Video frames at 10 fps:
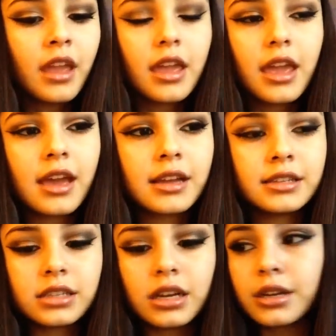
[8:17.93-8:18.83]

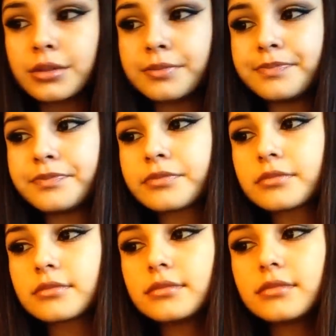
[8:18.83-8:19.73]
And
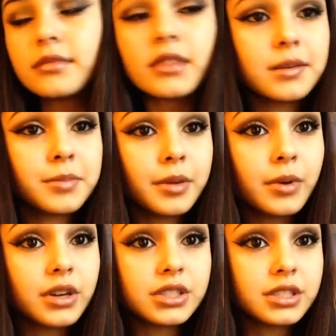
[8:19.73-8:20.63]

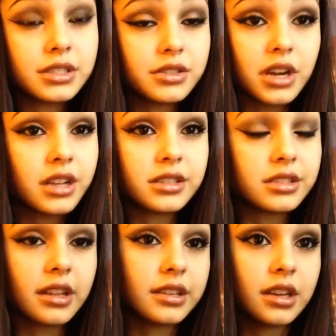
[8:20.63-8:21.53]
people are just trying
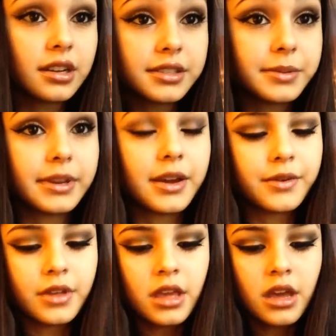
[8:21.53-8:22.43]
to like talk to me
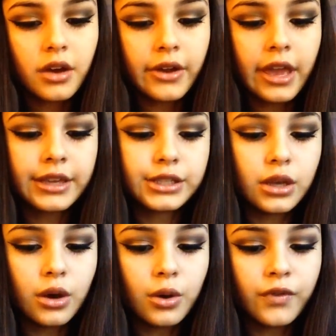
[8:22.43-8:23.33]
now. Okay,
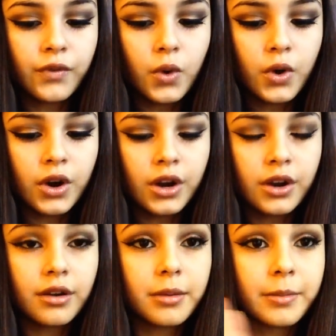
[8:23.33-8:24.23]
so
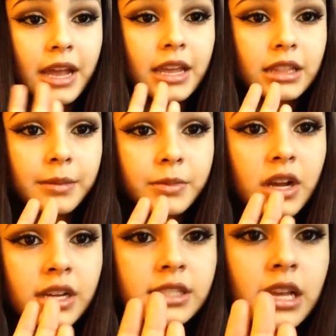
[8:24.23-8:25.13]
for my lip
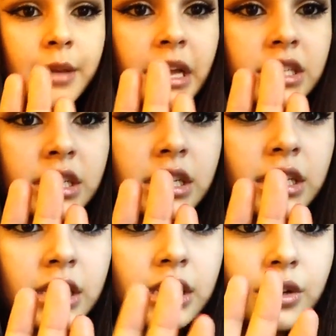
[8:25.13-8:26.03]
gloss, I'm
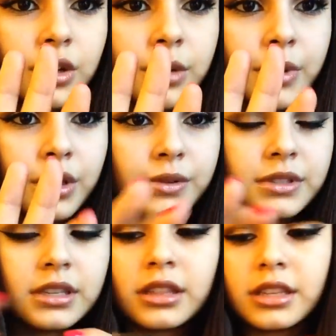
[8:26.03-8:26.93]
actually gonna be
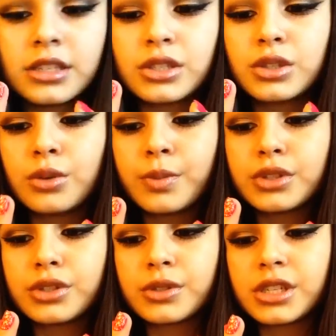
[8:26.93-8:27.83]
using this super
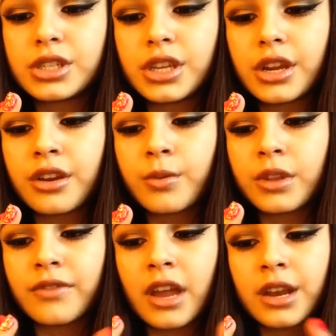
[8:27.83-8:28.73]
juicy sheer
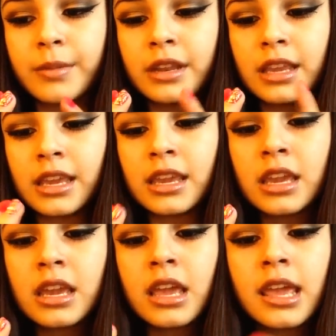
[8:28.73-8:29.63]
with vitamin E,
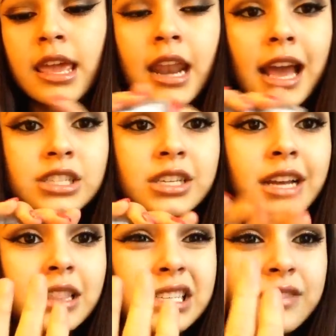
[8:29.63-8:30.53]
and I actually
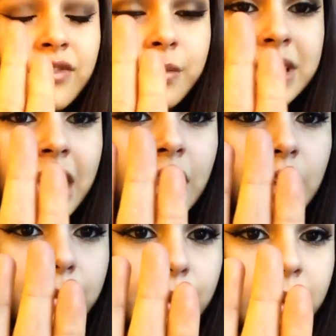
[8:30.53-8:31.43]
got this from
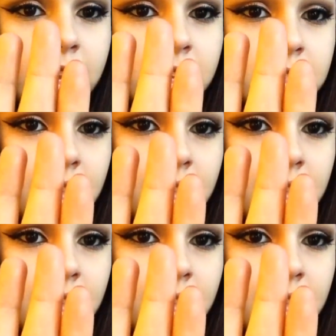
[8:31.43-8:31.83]
Sally Beauty's,